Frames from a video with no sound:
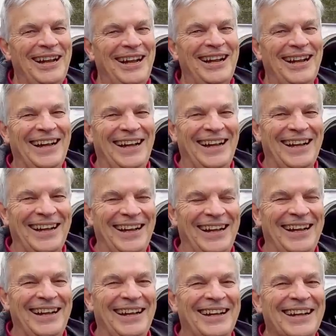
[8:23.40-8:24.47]

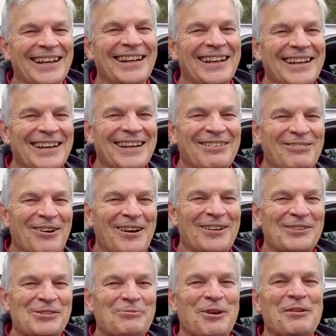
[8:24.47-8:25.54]
what
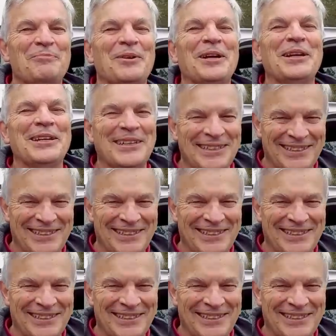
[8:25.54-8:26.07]
else would it be?